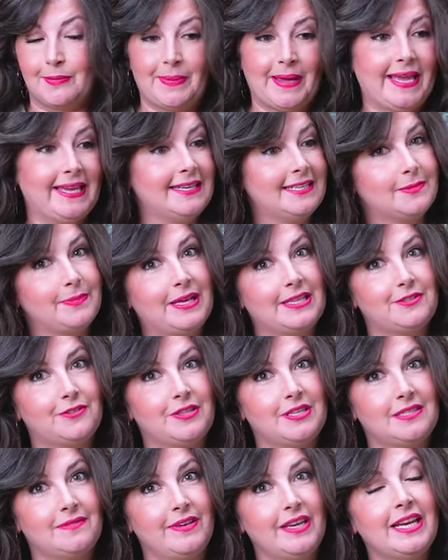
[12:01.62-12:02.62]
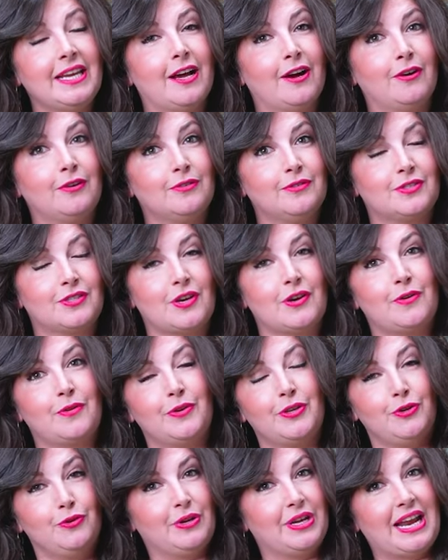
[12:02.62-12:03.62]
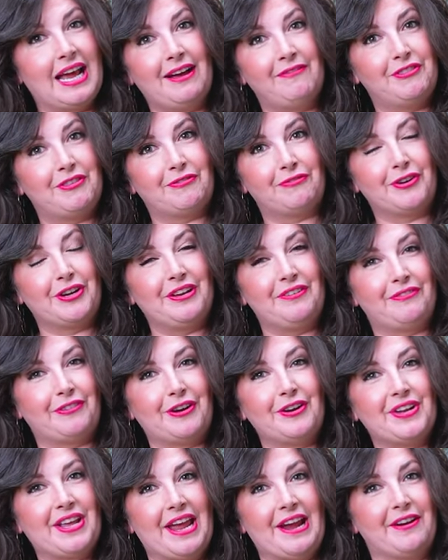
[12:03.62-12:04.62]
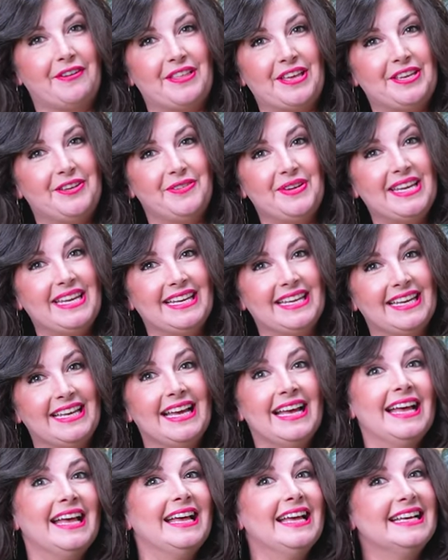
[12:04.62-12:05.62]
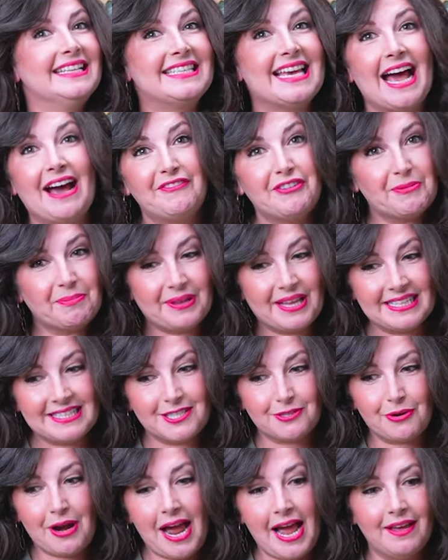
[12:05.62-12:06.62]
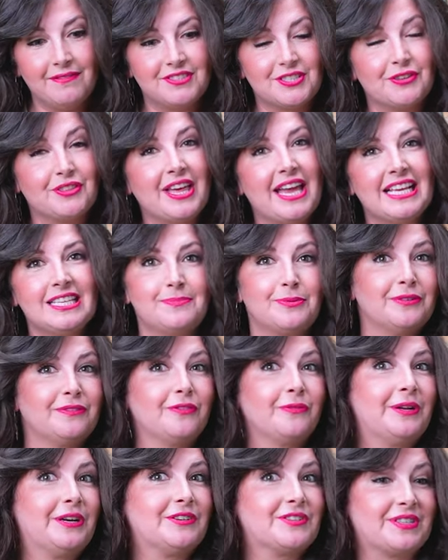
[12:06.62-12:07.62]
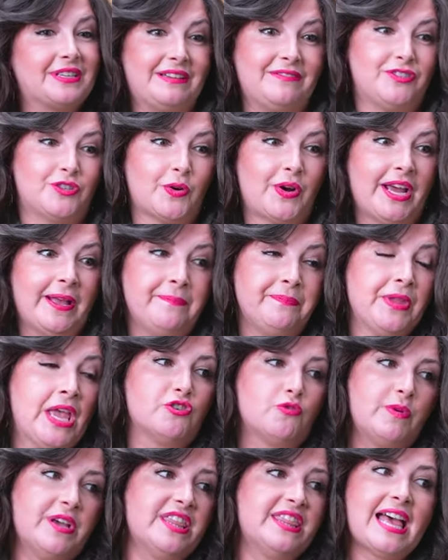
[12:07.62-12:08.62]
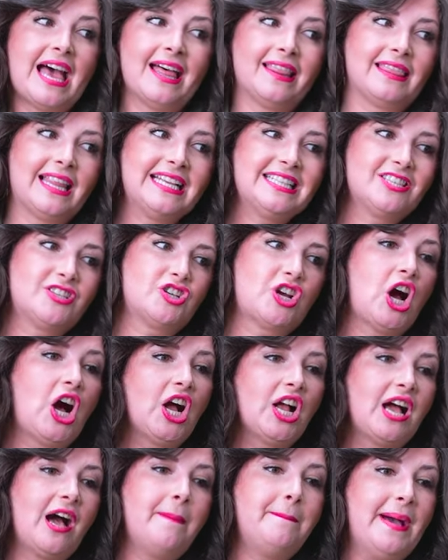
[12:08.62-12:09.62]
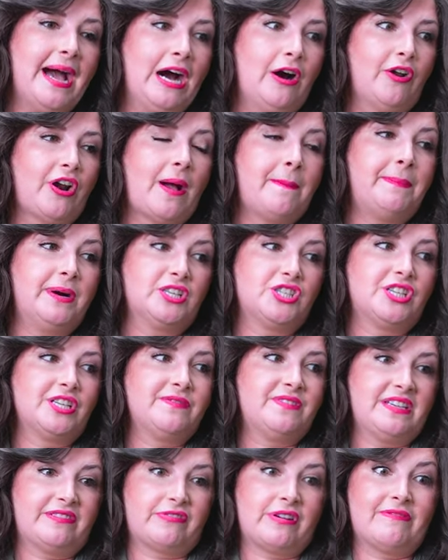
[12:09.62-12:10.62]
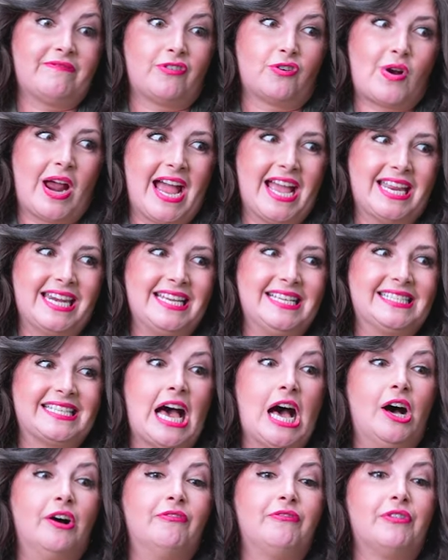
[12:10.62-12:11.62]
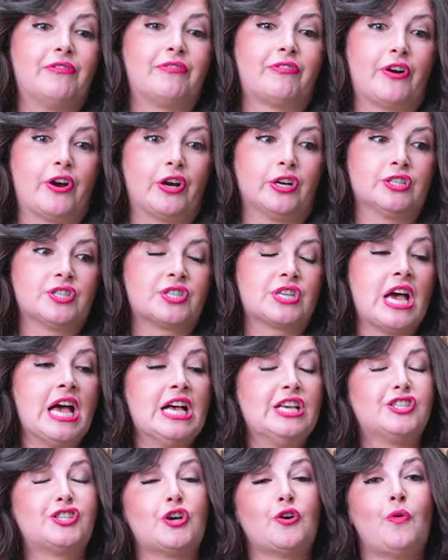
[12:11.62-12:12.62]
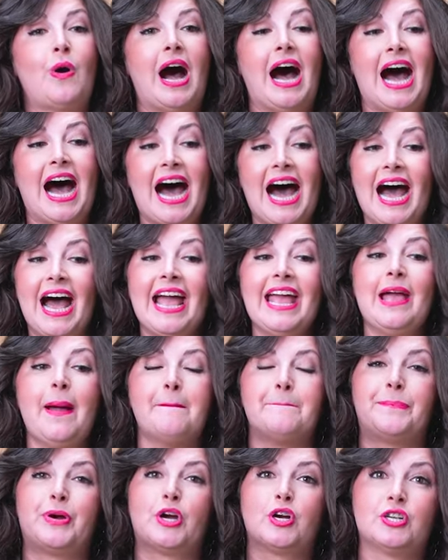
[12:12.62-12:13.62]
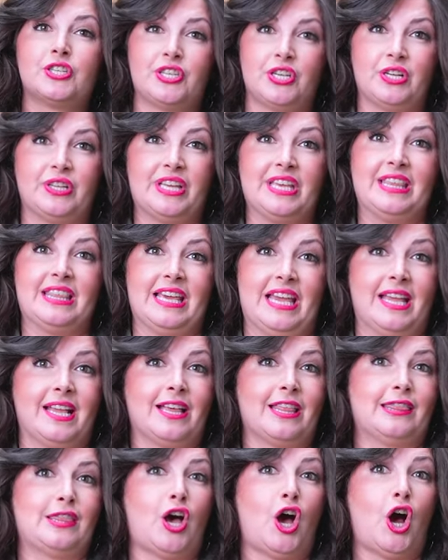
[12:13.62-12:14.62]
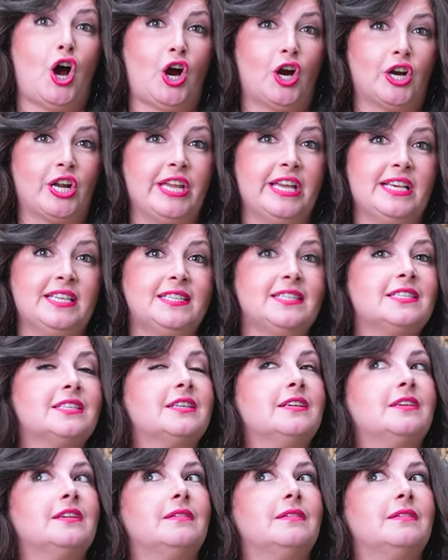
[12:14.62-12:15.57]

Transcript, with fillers: they're paying to sponsor this video, so you can have the free fern care that you need to have your plants thrive. So thanks, Proven Winners Leaf Joy. So with that, let's talk about a bunch of different varieties of ferns. So I personally think the hardiest